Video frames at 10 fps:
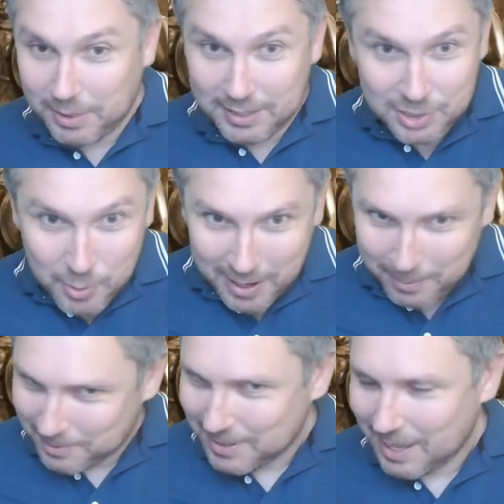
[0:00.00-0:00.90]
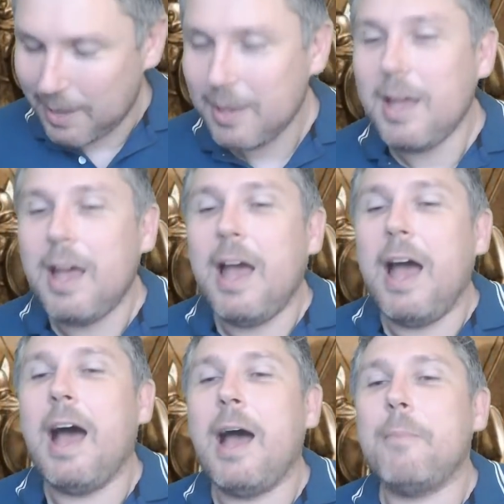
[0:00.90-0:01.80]
Well, there's two elements there.
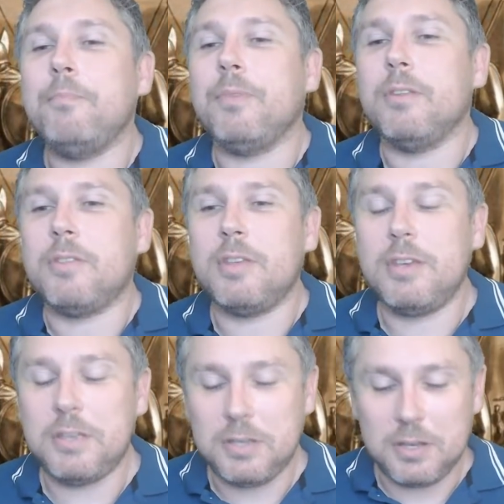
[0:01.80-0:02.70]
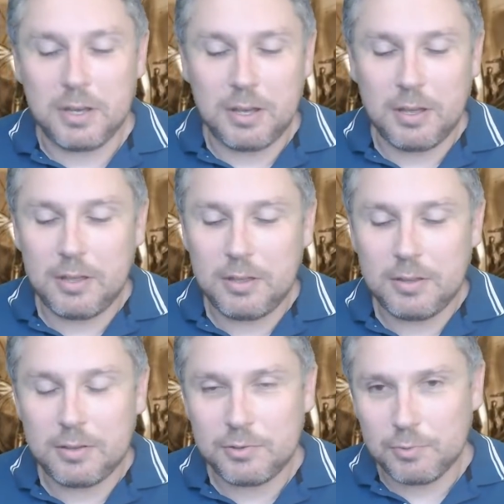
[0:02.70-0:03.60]
Um, the
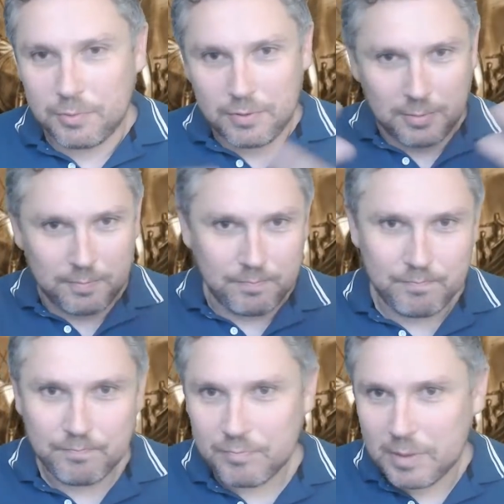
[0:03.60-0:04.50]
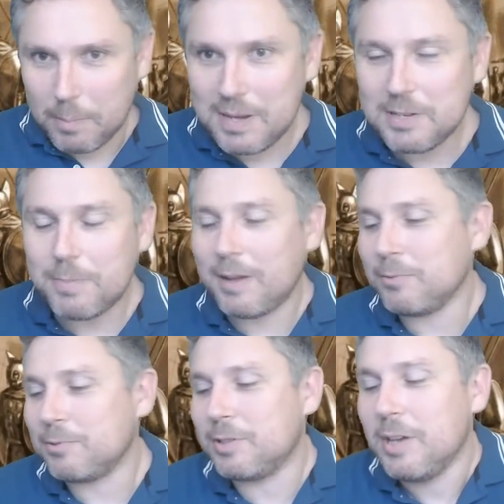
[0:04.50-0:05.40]
uh, the sort of the bit
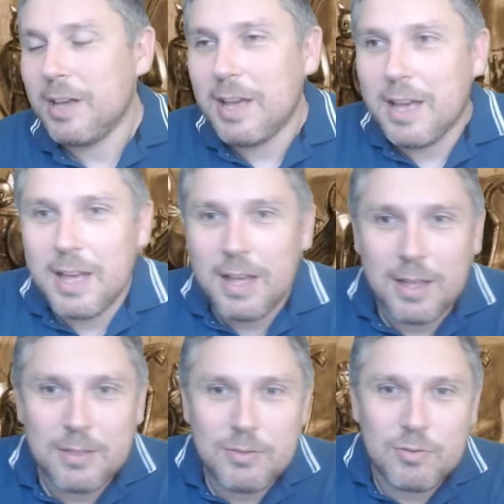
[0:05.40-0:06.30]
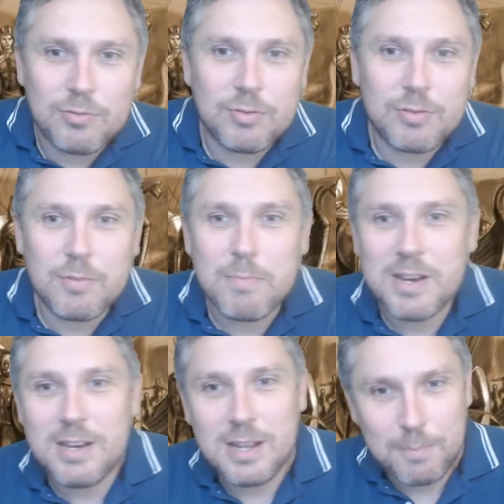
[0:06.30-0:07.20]
about the
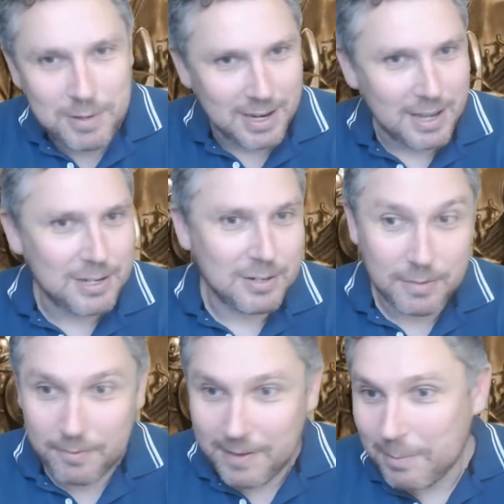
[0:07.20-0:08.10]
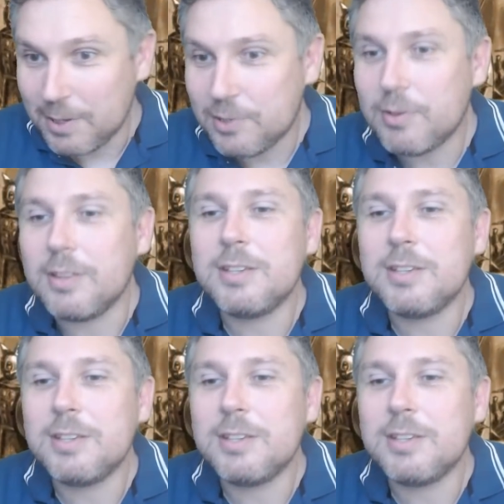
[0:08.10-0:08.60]
manipulation of the family tree.